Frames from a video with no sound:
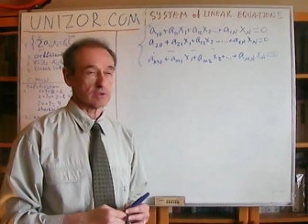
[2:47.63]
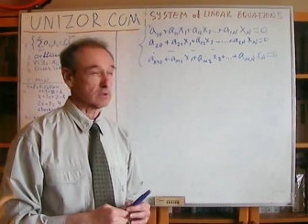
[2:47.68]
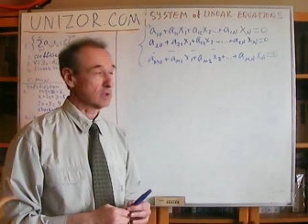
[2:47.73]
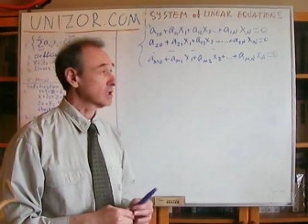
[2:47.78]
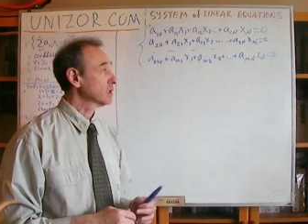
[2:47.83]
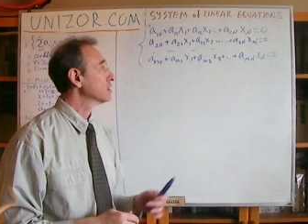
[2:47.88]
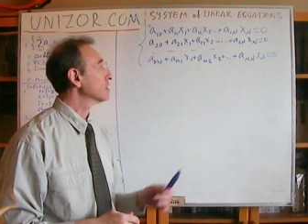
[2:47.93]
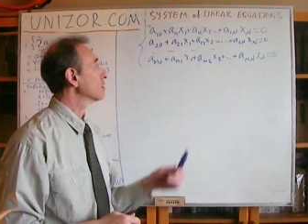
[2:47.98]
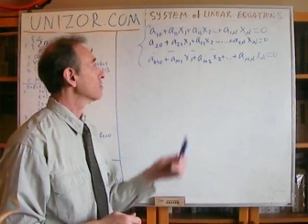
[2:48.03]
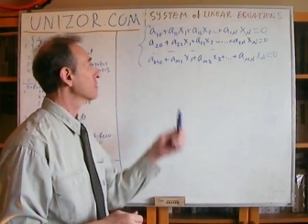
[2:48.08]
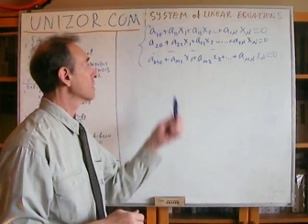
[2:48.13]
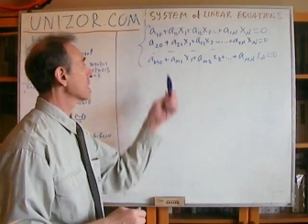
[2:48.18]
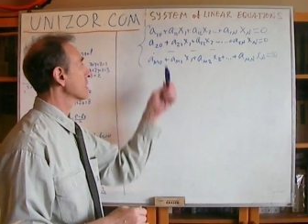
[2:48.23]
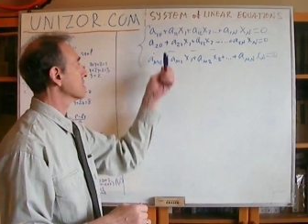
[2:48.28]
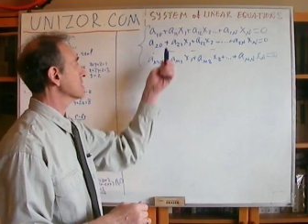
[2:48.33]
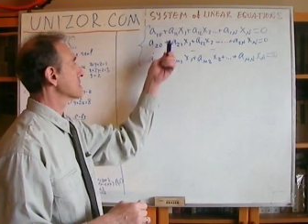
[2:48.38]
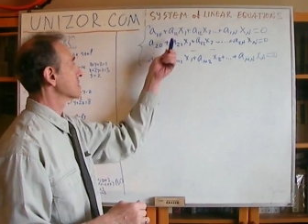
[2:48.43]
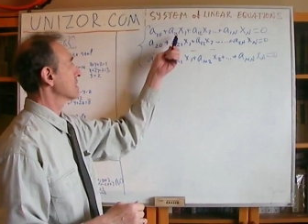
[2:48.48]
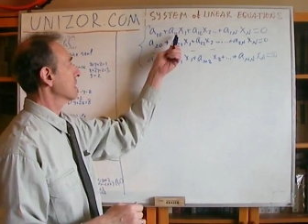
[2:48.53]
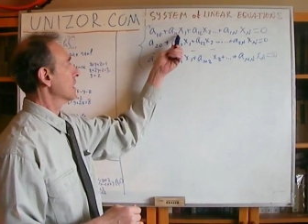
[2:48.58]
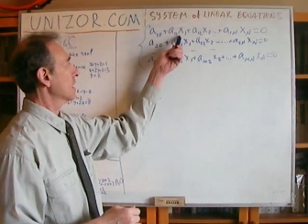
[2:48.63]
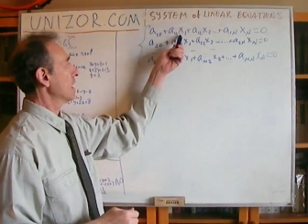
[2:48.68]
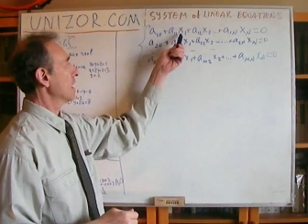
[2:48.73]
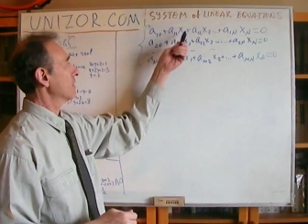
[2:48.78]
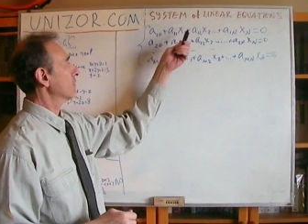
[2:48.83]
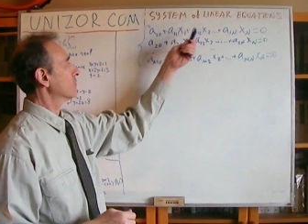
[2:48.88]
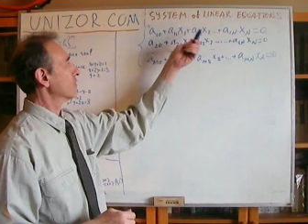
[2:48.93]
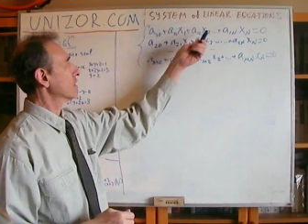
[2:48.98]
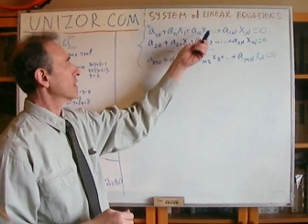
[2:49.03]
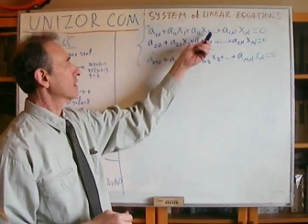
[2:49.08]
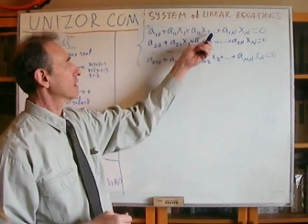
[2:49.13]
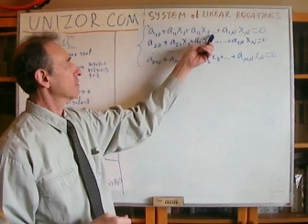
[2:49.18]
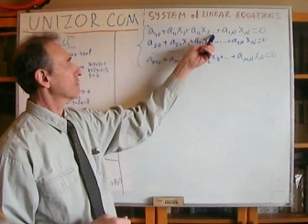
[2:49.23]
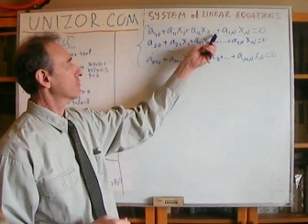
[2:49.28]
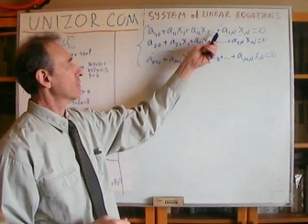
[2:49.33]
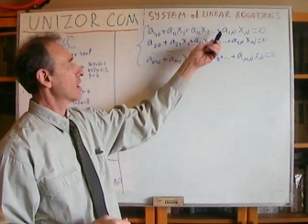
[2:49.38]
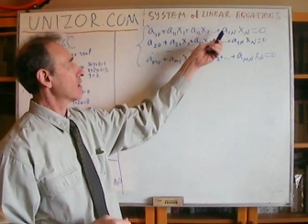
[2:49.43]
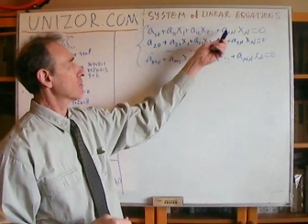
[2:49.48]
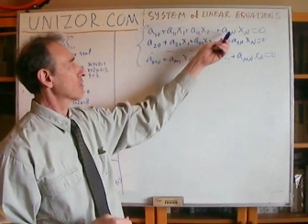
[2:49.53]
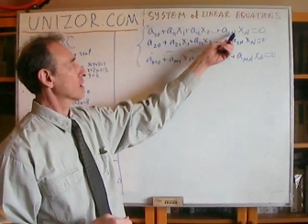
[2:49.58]
Linear means every
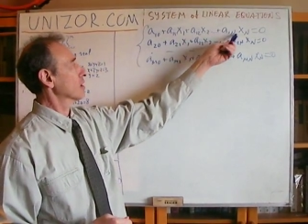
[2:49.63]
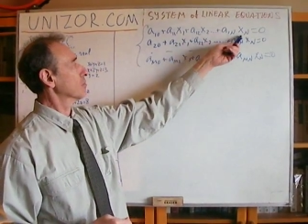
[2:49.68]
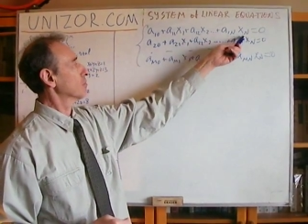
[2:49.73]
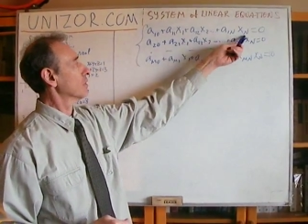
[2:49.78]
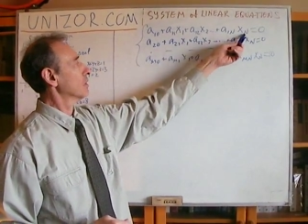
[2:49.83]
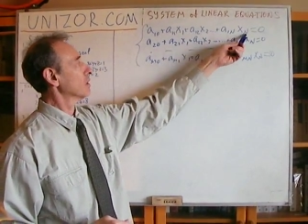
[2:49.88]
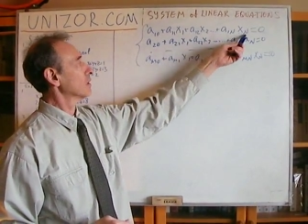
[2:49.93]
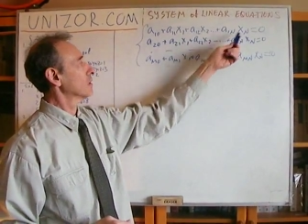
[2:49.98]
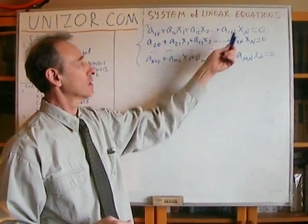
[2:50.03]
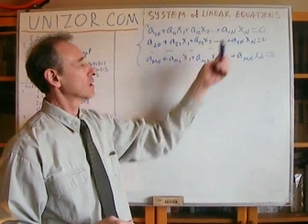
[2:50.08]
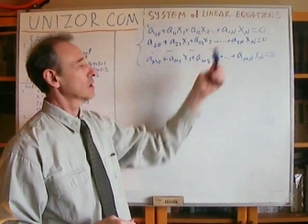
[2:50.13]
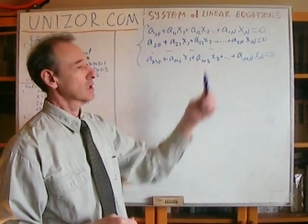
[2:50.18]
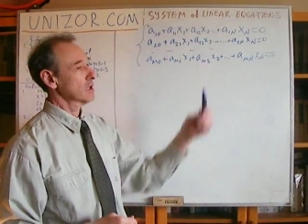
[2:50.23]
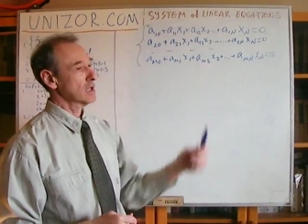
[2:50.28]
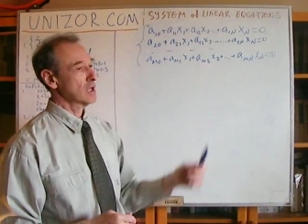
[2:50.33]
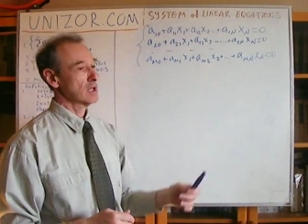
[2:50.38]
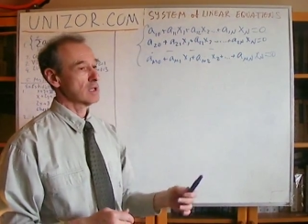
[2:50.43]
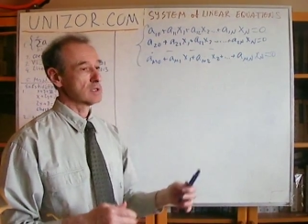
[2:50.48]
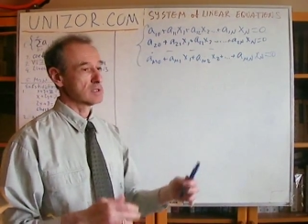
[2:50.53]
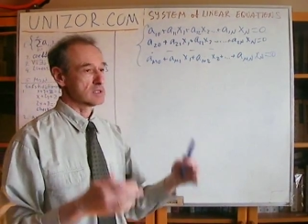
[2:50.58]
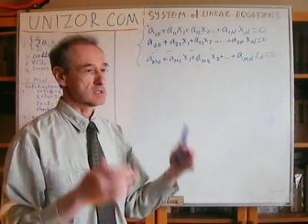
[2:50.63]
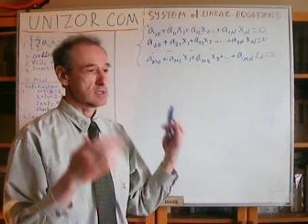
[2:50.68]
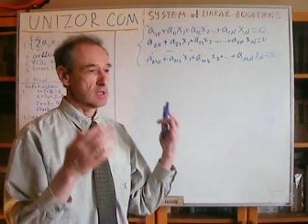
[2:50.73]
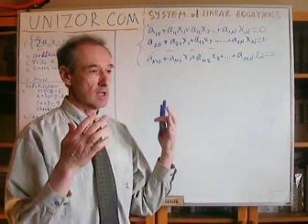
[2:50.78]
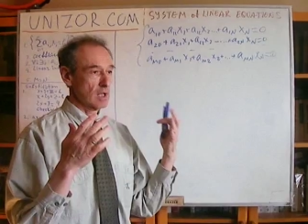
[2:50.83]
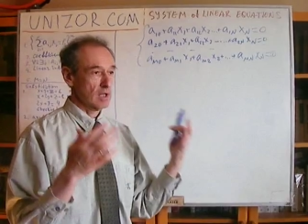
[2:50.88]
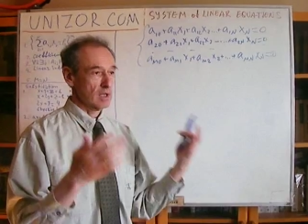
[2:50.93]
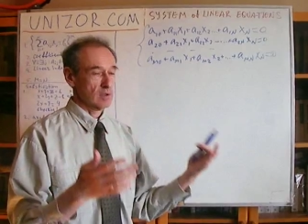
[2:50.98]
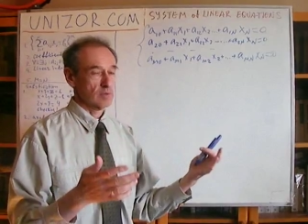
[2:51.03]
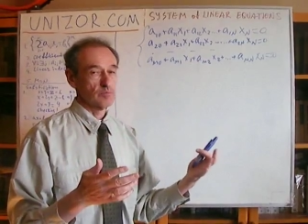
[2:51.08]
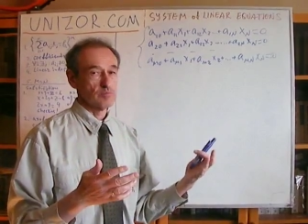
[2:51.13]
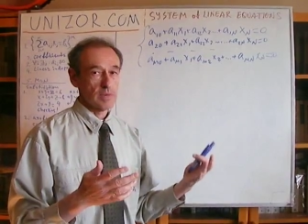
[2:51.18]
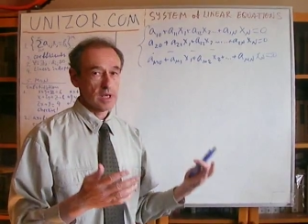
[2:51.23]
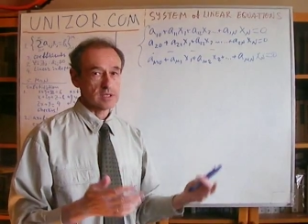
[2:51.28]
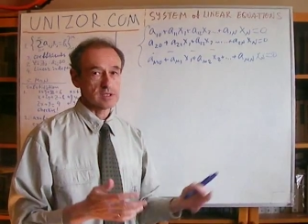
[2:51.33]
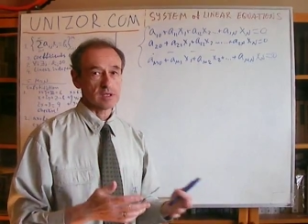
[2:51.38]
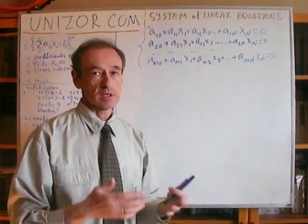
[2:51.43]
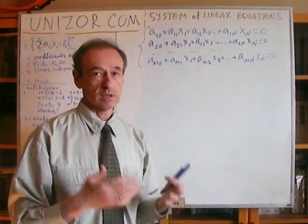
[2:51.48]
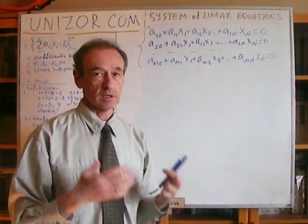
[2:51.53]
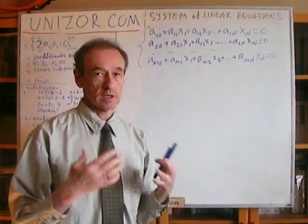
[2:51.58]
variable is
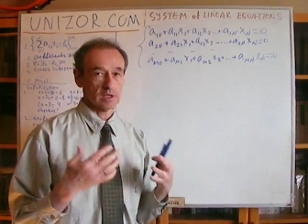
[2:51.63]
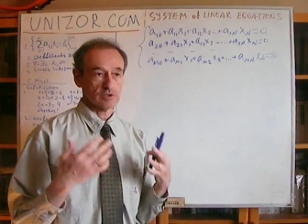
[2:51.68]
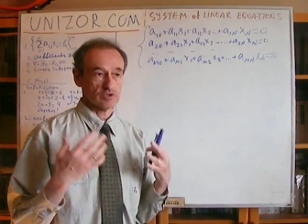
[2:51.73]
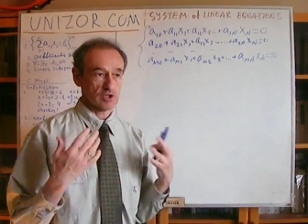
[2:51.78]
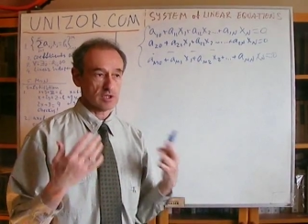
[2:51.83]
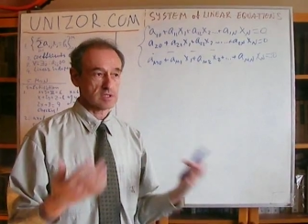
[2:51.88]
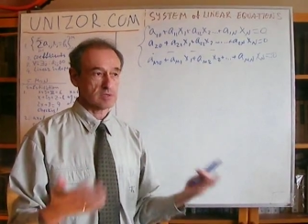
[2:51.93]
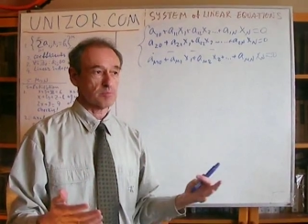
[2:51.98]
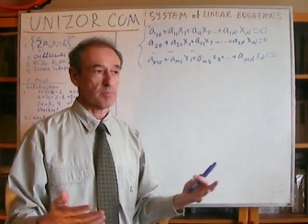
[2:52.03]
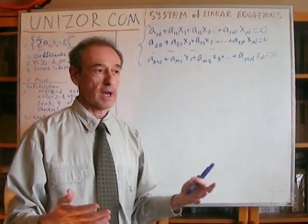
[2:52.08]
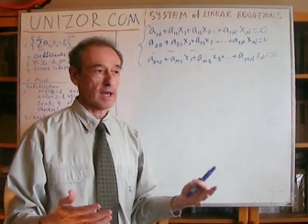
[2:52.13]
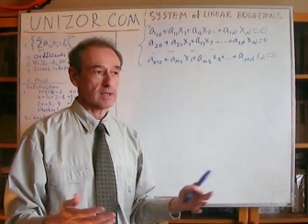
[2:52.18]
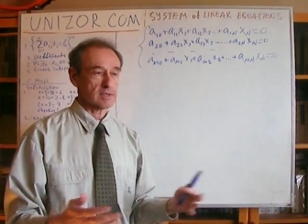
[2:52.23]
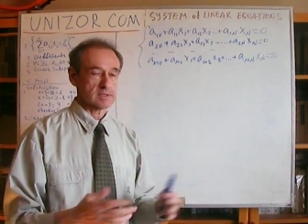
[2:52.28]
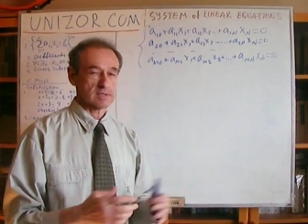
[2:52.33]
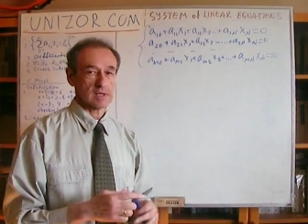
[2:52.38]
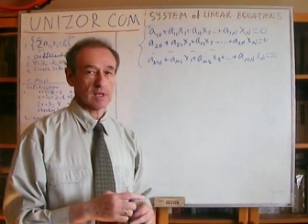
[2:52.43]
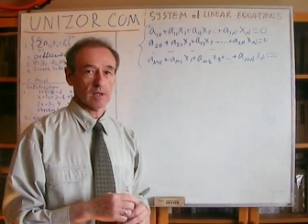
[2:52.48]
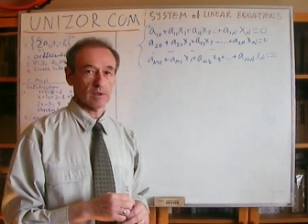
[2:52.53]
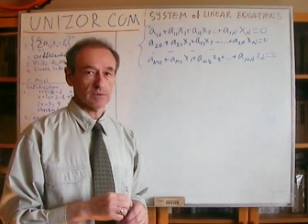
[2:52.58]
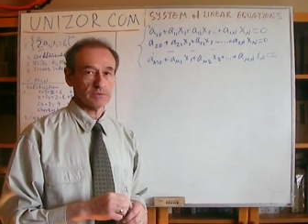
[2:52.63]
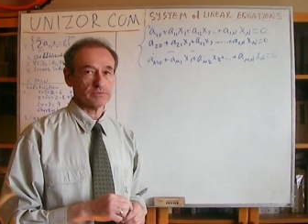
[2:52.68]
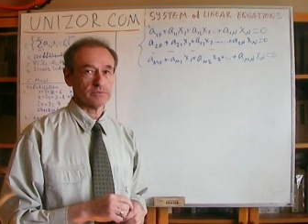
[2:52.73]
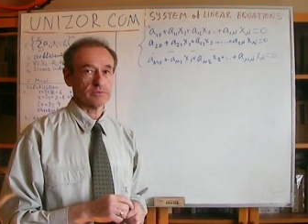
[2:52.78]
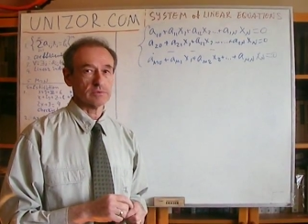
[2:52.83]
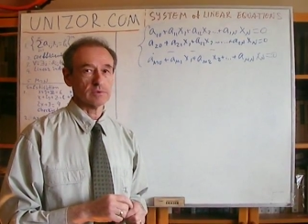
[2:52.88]
basically just by itself,